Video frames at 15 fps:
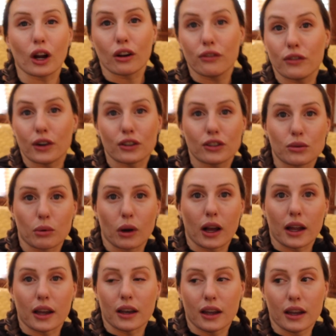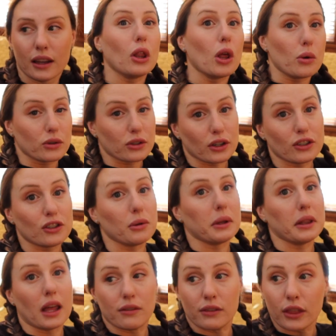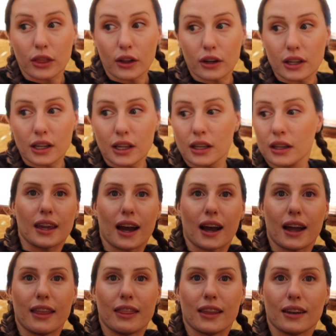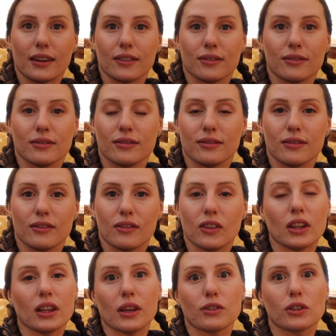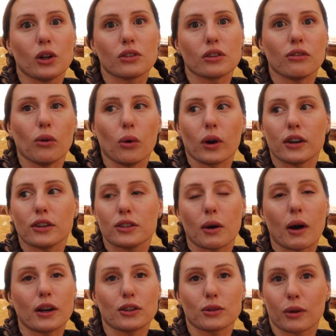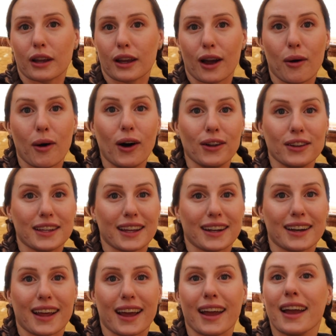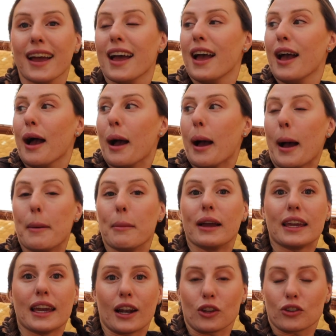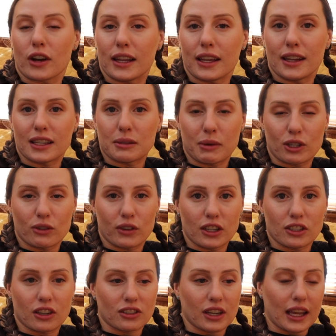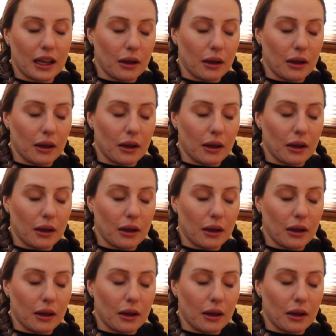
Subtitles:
our first run closer to 11:30. Yeah, and then the lifts close at 4:00. So I just wanna go all day today. Again, I'll try to get as much footage as